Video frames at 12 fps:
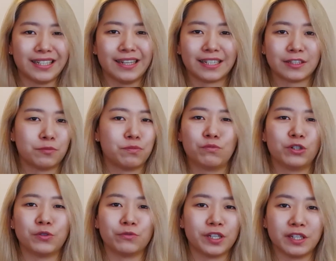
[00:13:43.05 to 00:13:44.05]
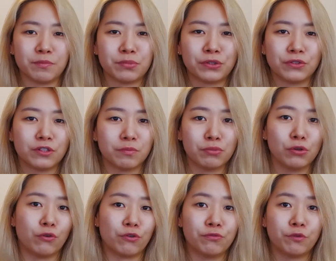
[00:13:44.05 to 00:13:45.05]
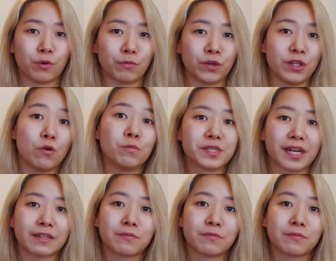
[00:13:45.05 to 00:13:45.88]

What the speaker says: like we don't really put the plural form with object,